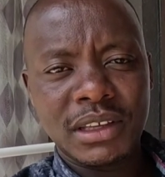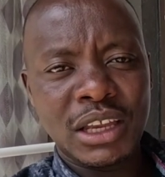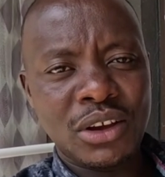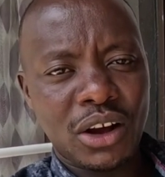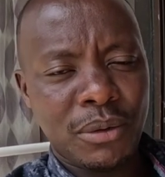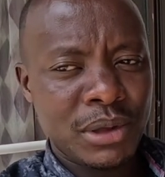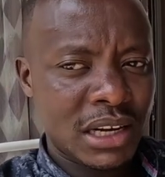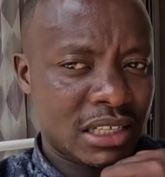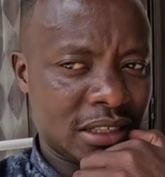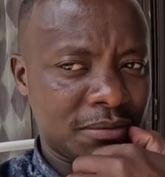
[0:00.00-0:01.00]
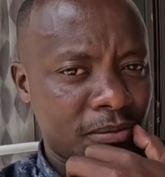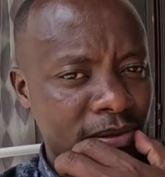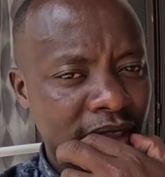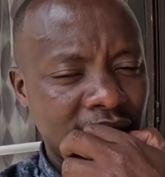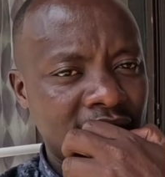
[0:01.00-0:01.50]
in your community,
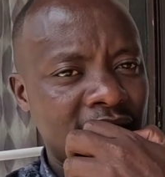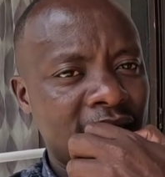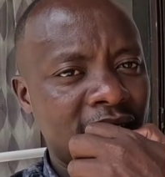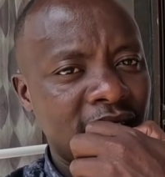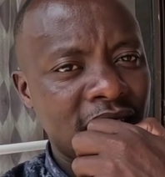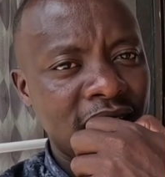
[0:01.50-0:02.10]
then